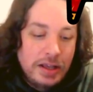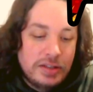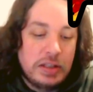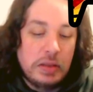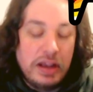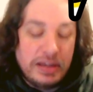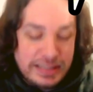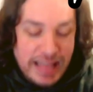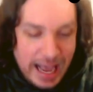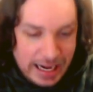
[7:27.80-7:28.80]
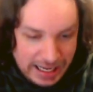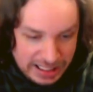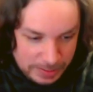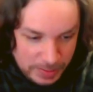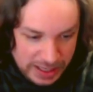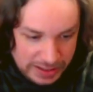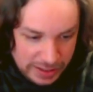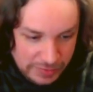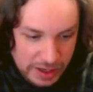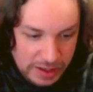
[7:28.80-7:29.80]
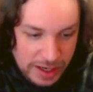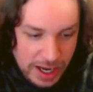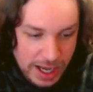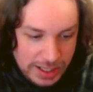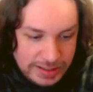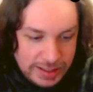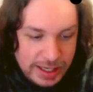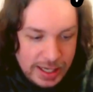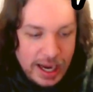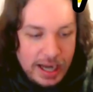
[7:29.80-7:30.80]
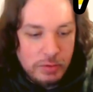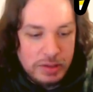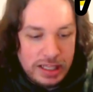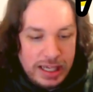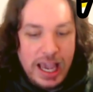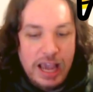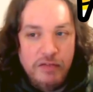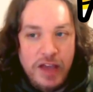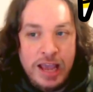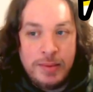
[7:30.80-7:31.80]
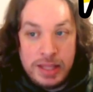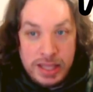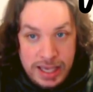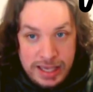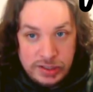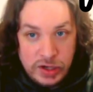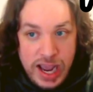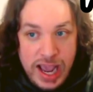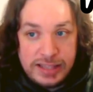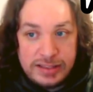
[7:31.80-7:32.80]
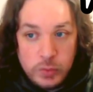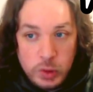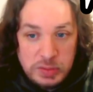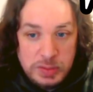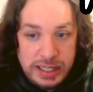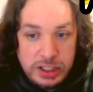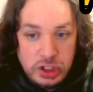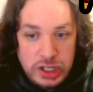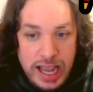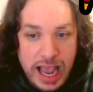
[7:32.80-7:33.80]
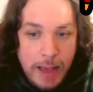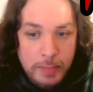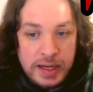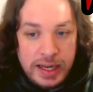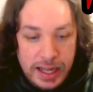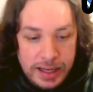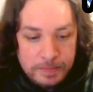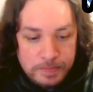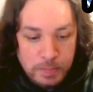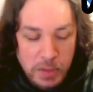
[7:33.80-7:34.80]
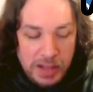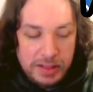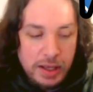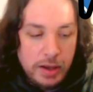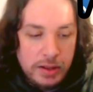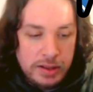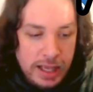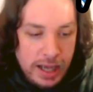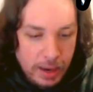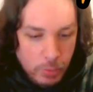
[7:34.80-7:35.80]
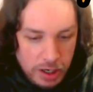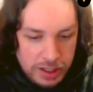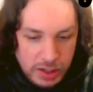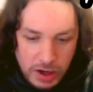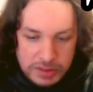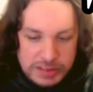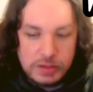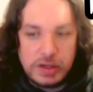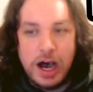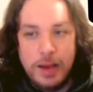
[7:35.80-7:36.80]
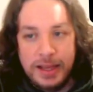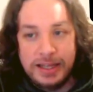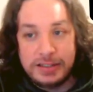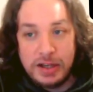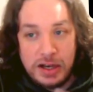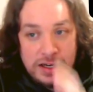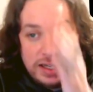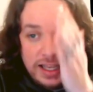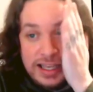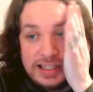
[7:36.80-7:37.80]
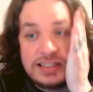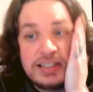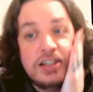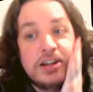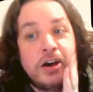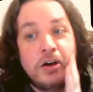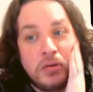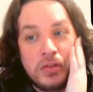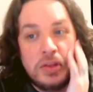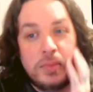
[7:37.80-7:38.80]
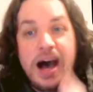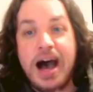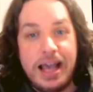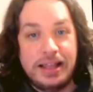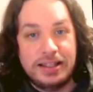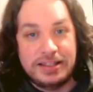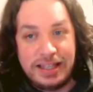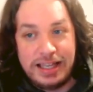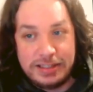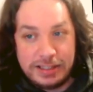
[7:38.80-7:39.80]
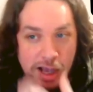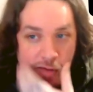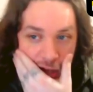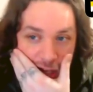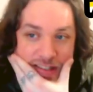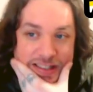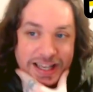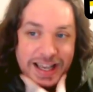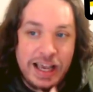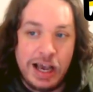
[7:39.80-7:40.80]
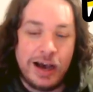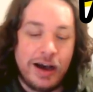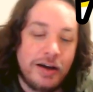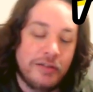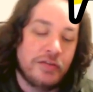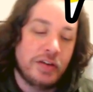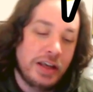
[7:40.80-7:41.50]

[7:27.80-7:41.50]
So there's that aspect of it, uh, sticking kind of with the kayfabe and the Easter eggs and what's potentially happening. But the thing I wanted to also comment on is, you know, the behind the scenes, obviously, of,